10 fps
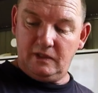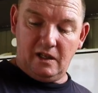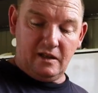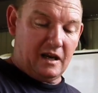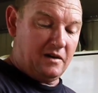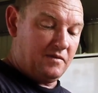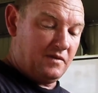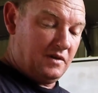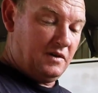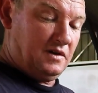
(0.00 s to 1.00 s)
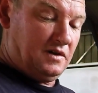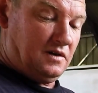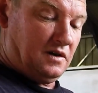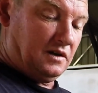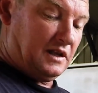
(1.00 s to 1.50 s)
and then
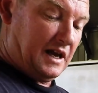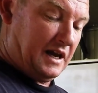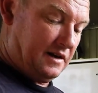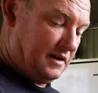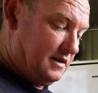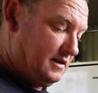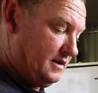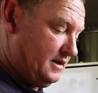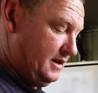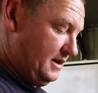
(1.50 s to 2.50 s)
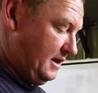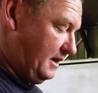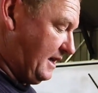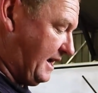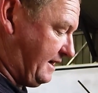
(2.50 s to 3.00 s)
I'll lay
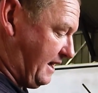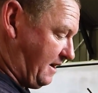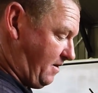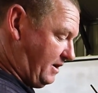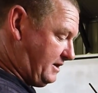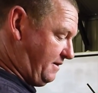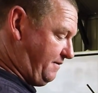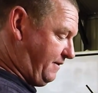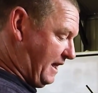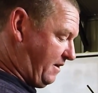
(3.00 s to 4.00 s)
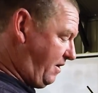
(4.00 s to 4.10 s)
it down nice and flat